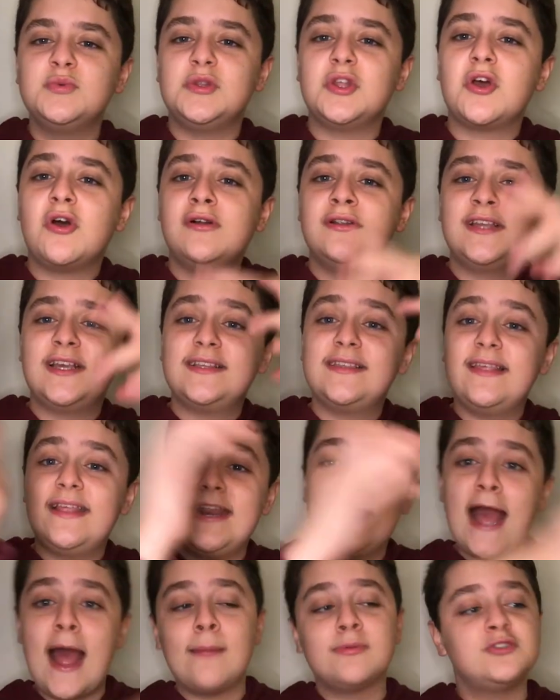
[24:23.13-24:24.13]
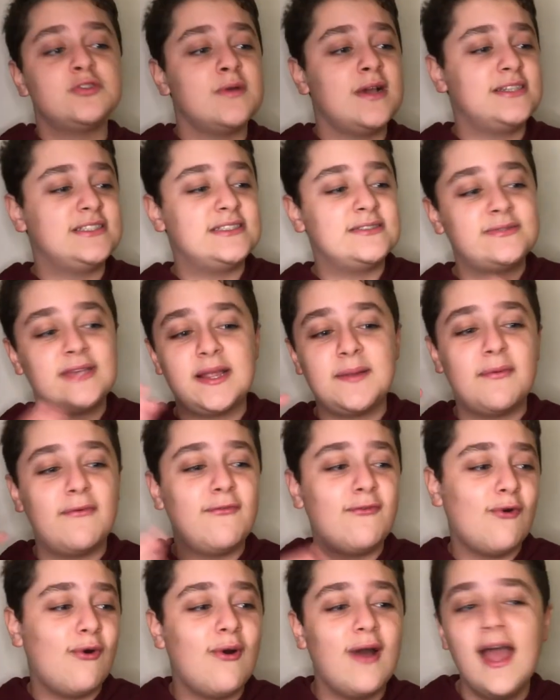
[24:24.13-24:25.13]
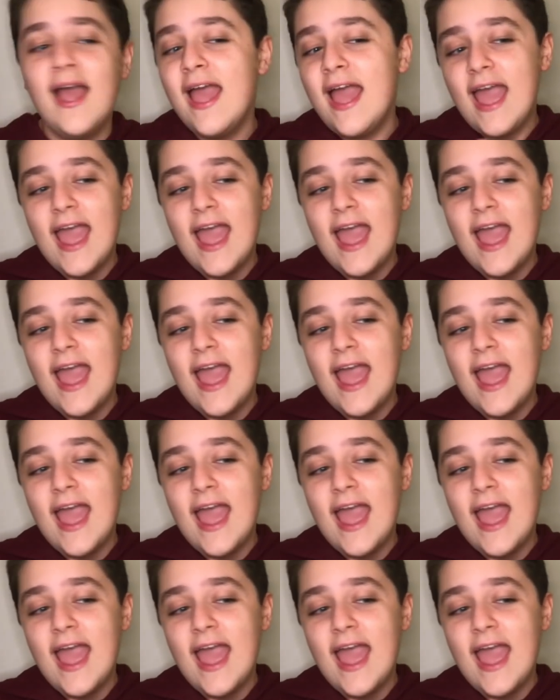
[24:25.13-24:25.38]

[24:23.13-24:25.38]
with the context leading up to it, as I was saying before.